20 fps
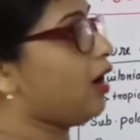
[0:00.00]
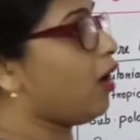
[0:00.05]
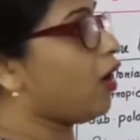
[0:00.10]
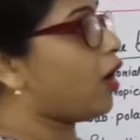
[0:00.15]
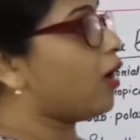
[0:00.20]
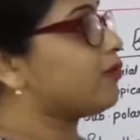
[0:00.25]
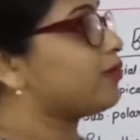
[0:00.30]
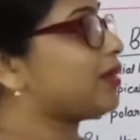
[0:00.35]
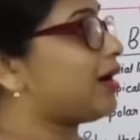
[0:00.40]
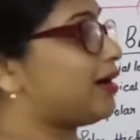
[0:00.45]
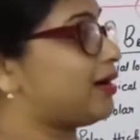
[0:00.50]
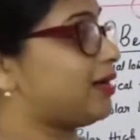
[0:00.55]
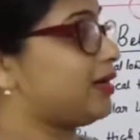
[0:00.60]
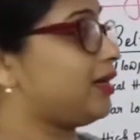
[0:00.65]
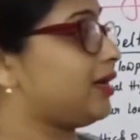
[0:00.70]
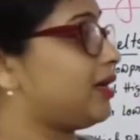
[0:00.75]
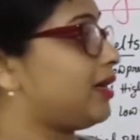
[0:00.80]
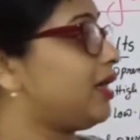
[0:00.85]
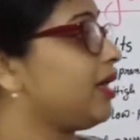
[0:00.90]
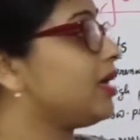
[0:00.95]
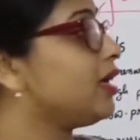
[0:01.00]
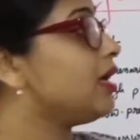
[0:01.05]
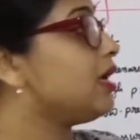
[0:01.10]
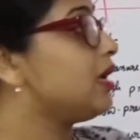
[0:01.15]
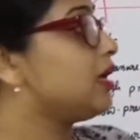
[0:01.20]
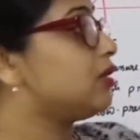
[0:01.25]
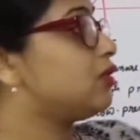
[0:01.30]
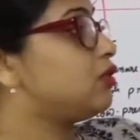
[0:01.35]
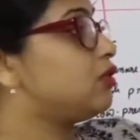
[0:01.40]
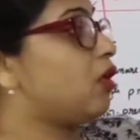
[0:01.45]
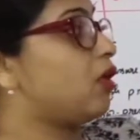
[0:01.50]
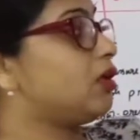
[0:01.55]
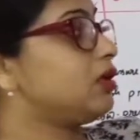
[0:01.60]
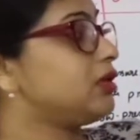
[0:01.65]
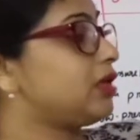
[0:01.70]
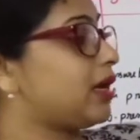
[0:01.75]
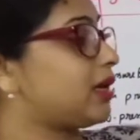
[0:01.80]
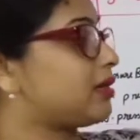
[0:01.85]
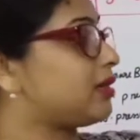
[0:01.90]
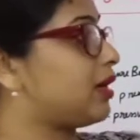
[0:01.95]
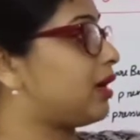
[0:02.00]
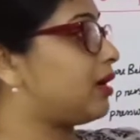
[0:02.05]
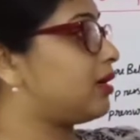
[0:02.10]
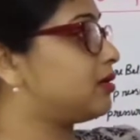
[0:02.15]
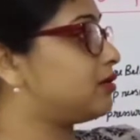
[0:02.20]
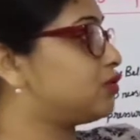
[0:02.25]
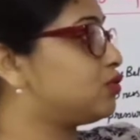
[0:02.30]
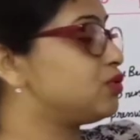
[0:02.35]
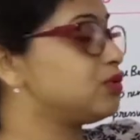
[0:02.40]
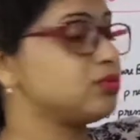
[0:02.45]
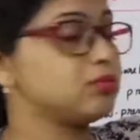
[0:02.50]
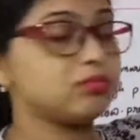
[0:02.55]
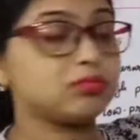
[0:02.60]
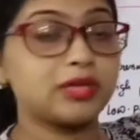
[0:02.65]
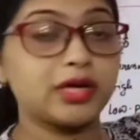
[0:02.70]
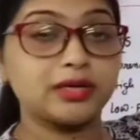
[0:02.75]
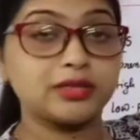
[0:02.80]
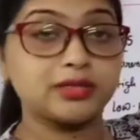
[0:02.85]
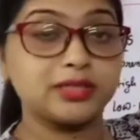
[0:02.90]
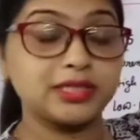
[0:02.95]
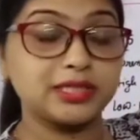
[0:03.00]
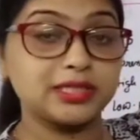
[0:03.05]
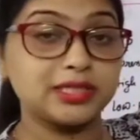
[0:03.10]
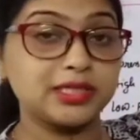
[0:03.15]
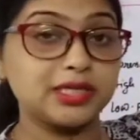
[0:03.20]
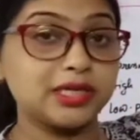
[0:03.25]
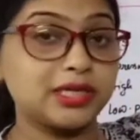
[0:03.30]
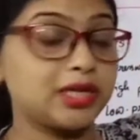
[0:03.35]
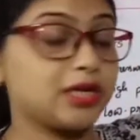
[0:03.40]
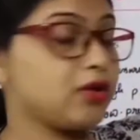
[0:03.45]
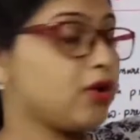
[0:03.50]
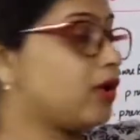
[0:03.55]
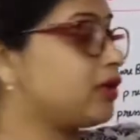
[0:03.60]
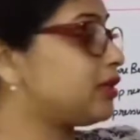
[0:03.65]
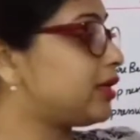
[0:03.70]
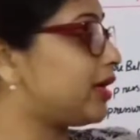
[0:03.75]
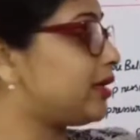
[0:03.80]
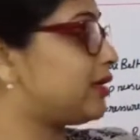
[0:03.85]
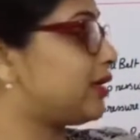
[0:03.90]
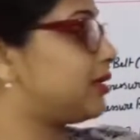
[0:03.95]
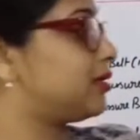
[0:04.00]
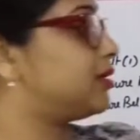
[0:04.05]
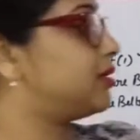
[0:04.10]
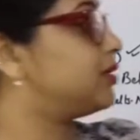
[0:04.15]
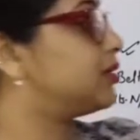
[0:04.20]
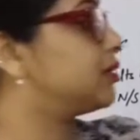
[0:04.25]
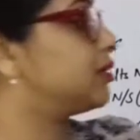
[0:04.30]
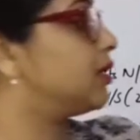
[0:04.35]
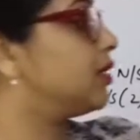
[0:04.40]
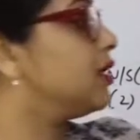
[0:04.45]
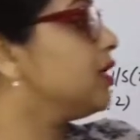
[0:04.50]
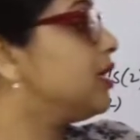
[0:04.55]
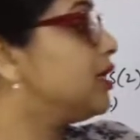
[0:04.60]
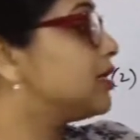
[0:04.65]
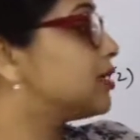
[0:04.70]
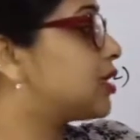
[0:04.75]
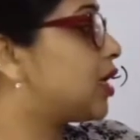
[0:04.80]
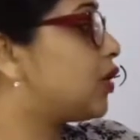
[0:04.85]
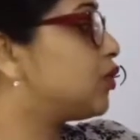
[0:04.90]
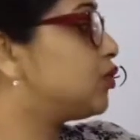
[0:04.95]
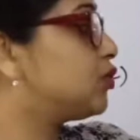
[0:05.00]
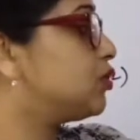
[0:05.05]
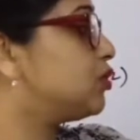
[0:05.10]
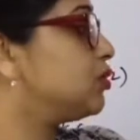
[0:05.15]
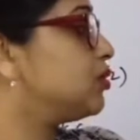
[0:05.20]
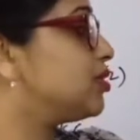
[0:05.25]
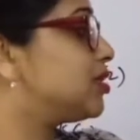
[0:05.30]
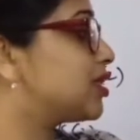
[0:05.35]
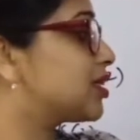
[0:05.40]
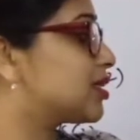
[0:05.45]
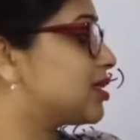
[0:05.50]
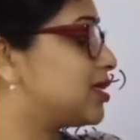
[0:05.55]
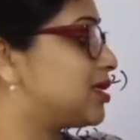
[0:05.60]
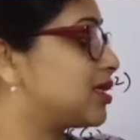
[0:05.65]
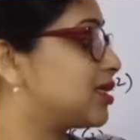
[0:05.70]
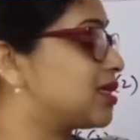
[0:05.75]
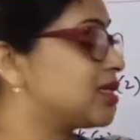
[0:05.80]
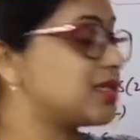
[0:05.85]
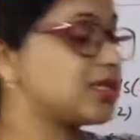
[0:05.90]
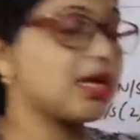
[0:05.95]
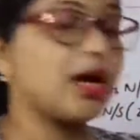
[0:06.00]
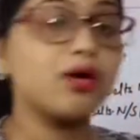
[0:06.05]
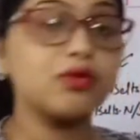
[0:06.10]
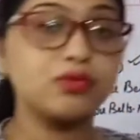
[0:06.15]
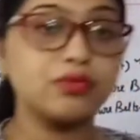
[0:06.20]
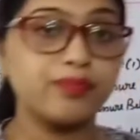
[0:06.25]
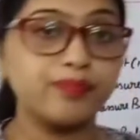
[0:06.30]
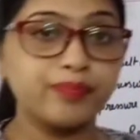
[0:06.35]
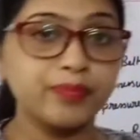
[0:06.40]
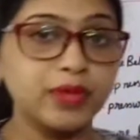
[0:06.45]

of 30 degree north and to 60 degree north and 30 degree south to 60 degree south.